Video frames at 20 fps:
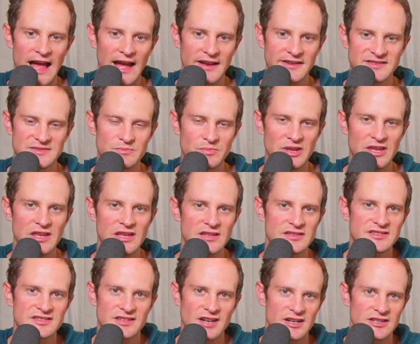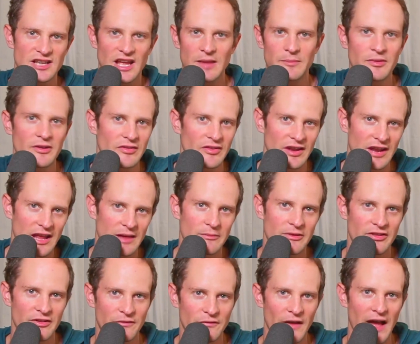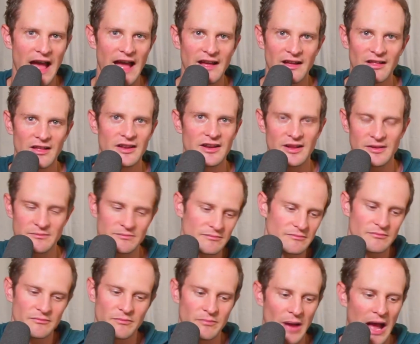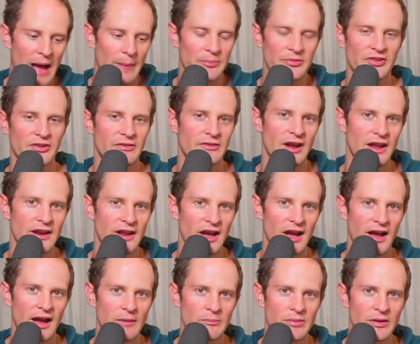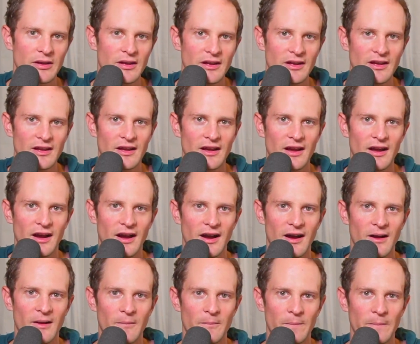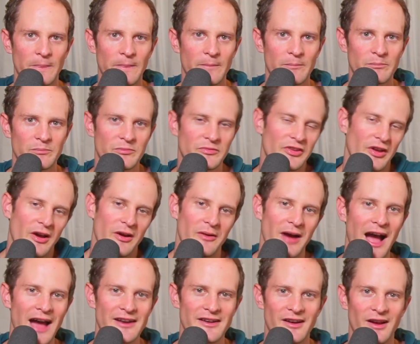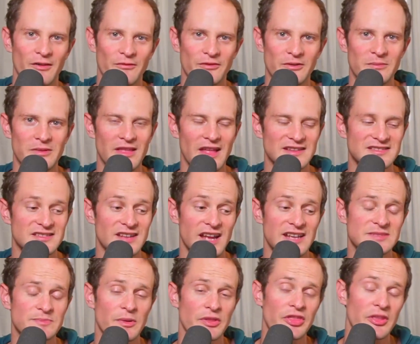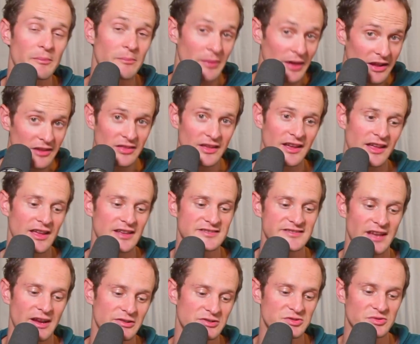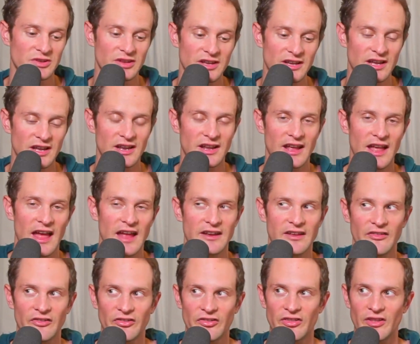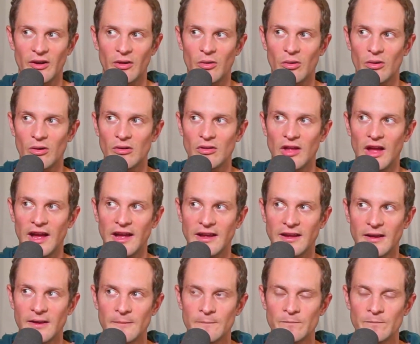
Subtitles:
X, B, and start typing the name of the file, and it pops it right up. So I don't know. For me, that's nice. But the big thing is I was really getting at is the whole like